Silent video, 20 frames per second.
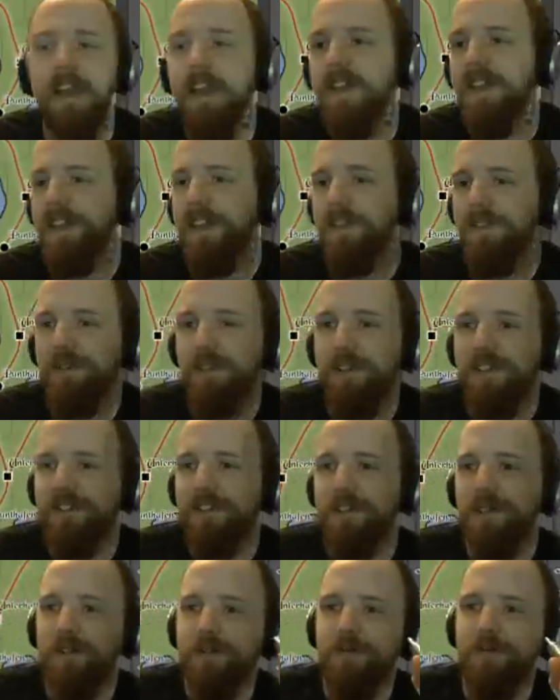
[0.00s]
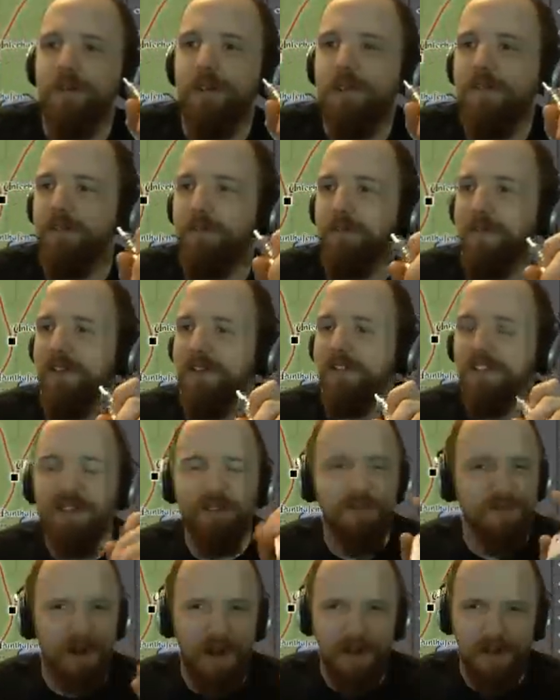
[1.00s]
That's alright, Tok. Whatever you missed is
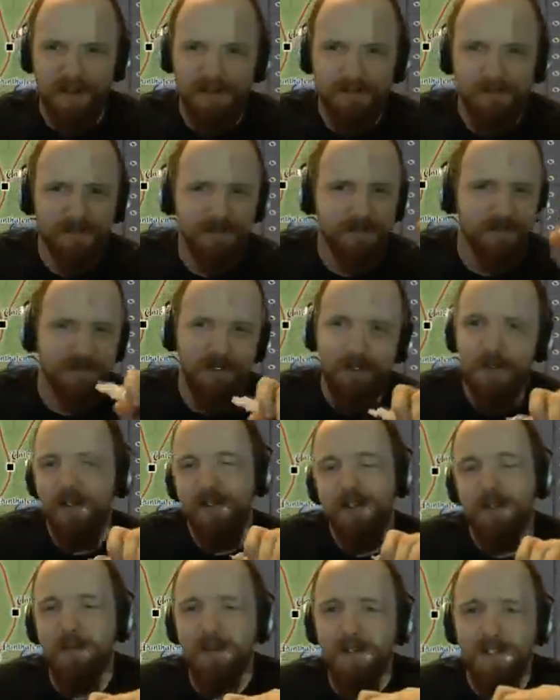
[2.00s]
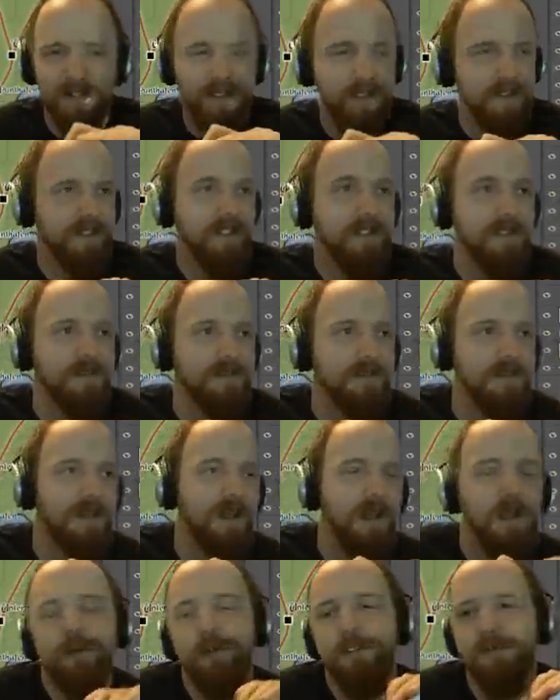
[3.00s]
fine. You, you missed nothing.
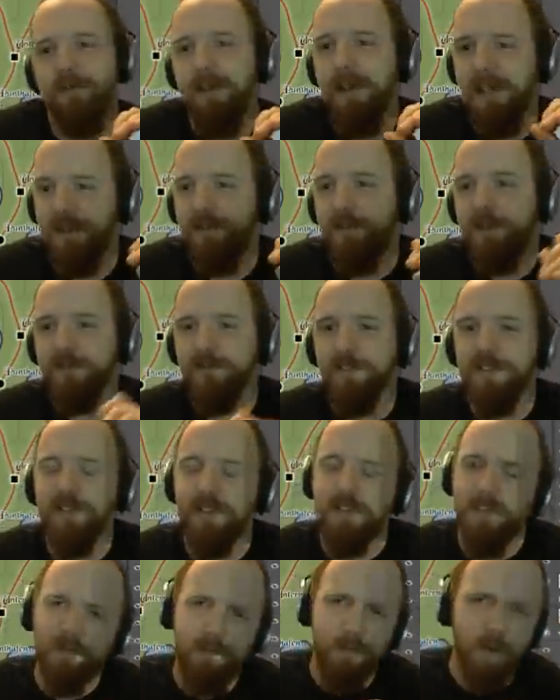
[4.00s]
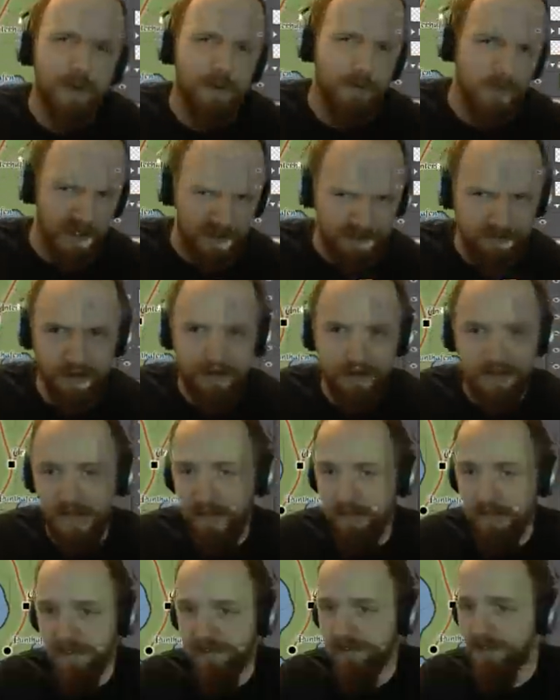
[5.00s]
I was merely referencing what Raven's
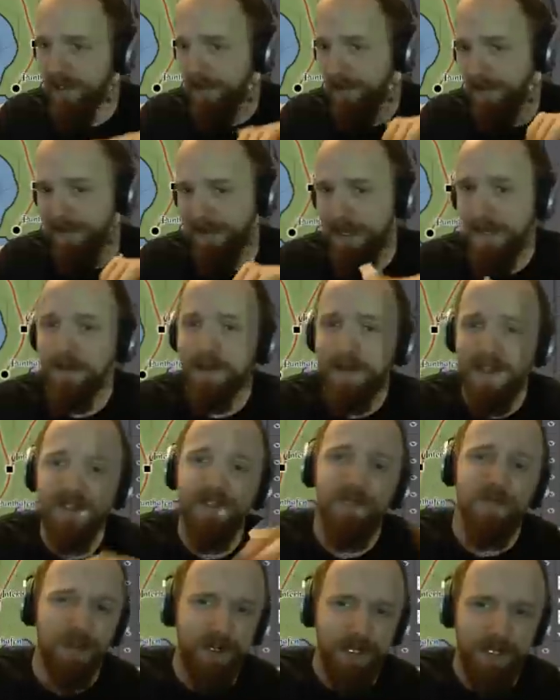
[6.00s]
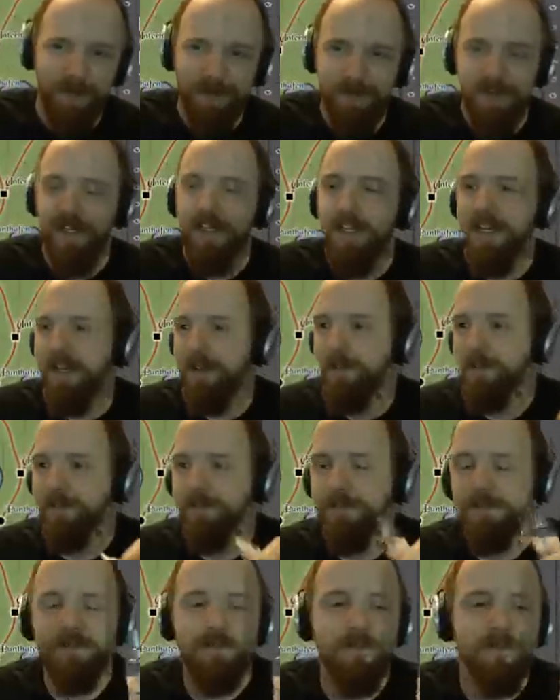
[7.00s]
Landing started out as and what it looks like now.
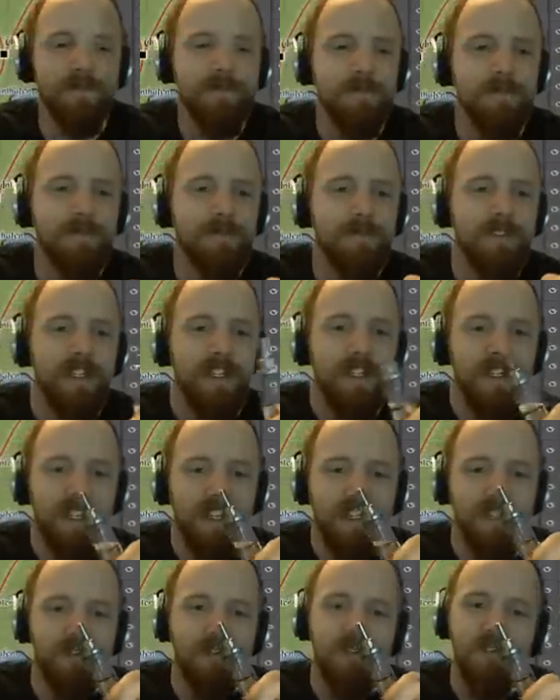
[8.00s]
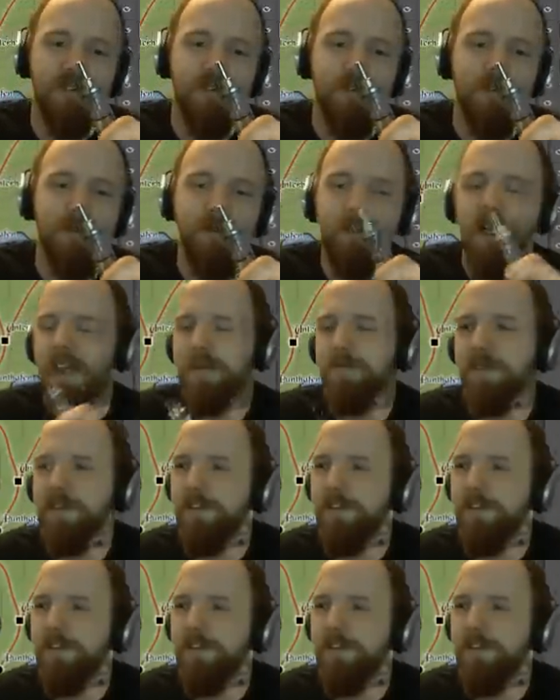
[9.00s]
And as you haven't